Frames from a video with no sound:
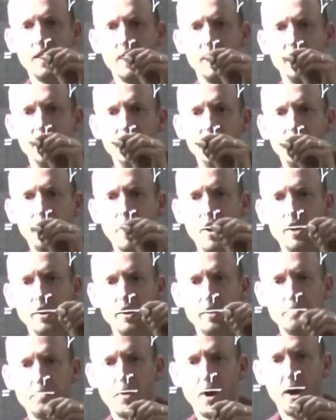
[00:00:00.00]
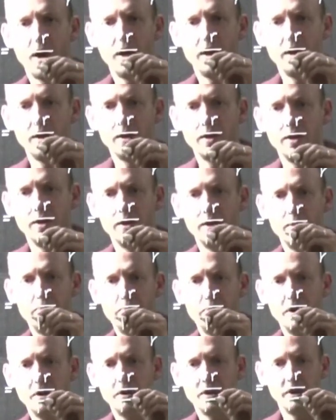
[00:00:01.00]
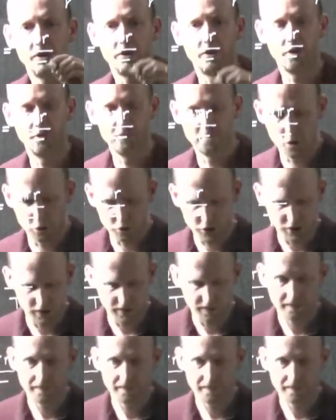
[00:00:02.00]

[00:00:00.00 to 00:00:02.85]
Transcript: divided by the period of motion,